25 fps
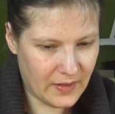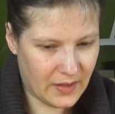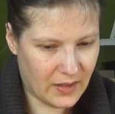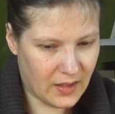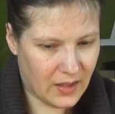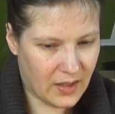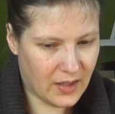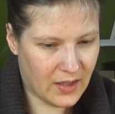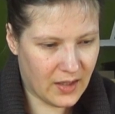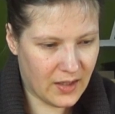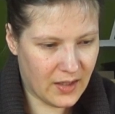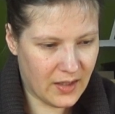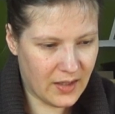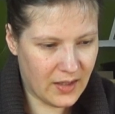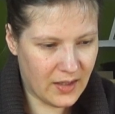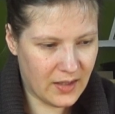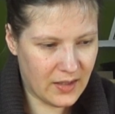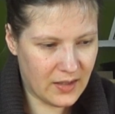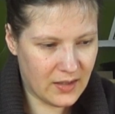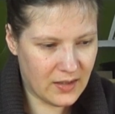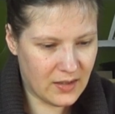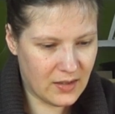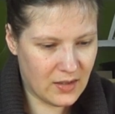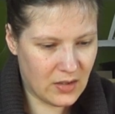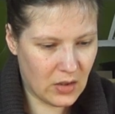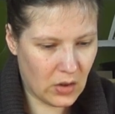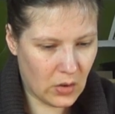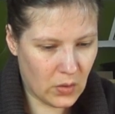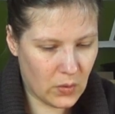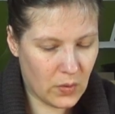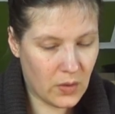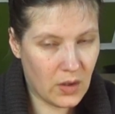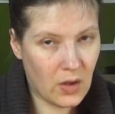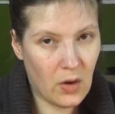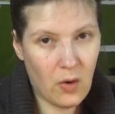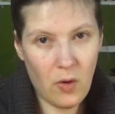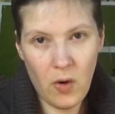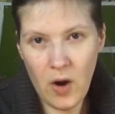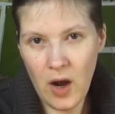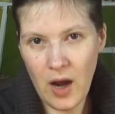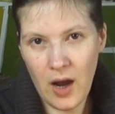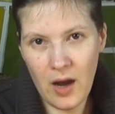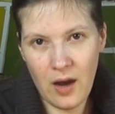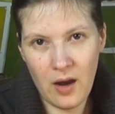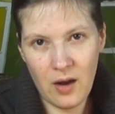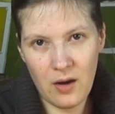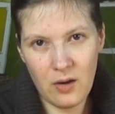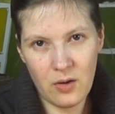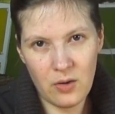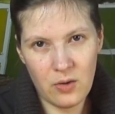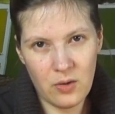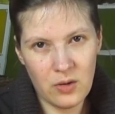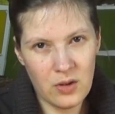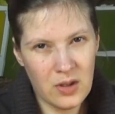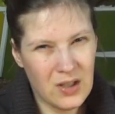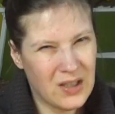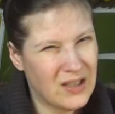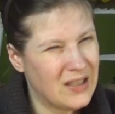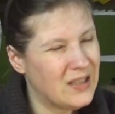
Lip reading: I don't know how.